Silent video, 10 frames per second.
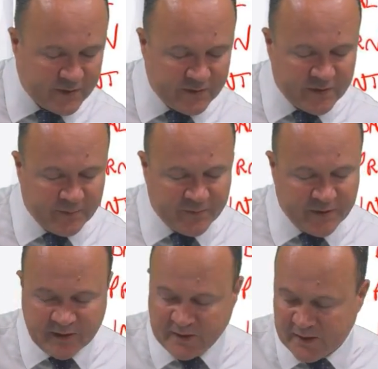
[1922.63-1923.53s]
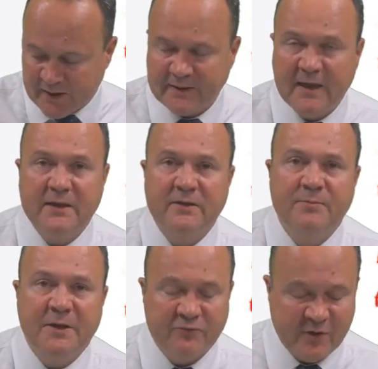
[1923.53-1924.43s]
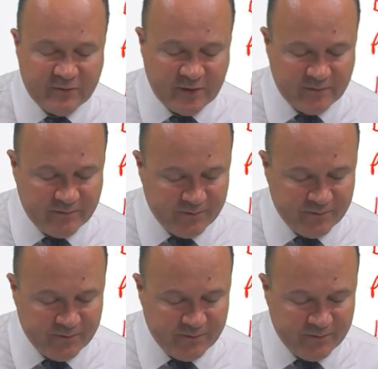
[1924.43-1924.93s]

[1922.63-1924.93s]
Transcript: something like that, bit of rounding.